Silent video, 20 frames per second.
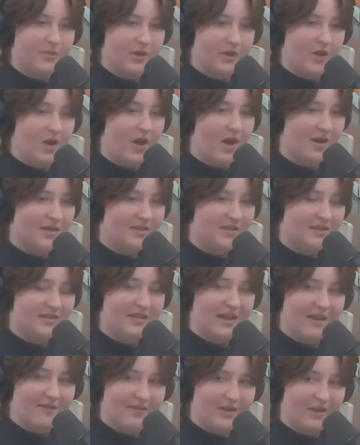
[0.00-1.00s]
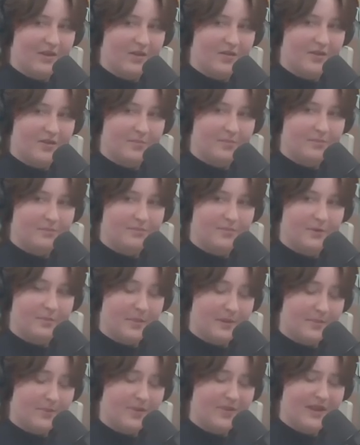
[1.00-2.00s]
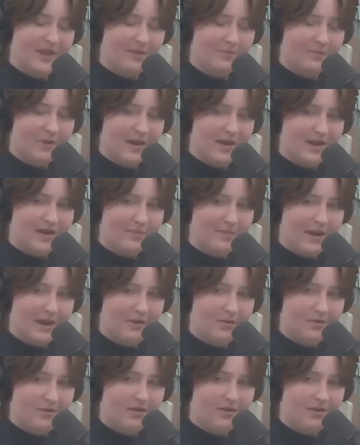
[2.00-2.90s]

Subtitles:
cost it's having on the people that I'm writing about,